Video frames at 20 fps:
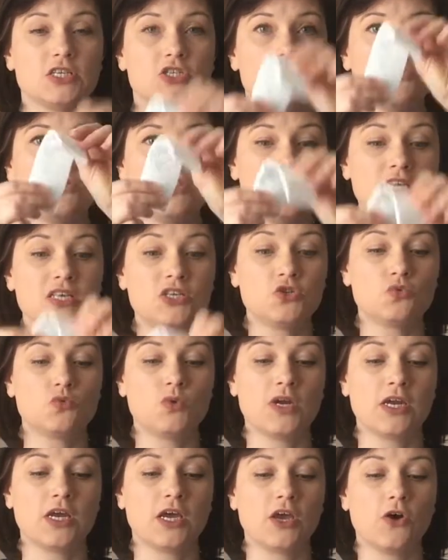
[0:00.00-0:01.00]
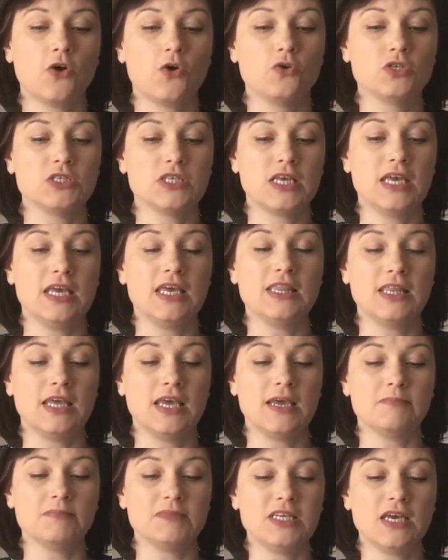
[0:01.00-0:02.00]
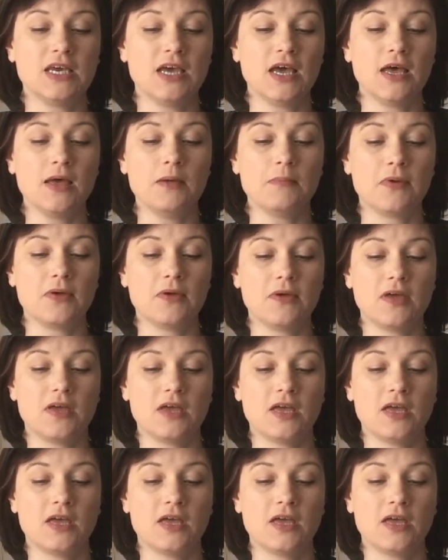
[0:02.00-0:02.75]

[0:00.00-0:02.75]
So this one goes in the empty cup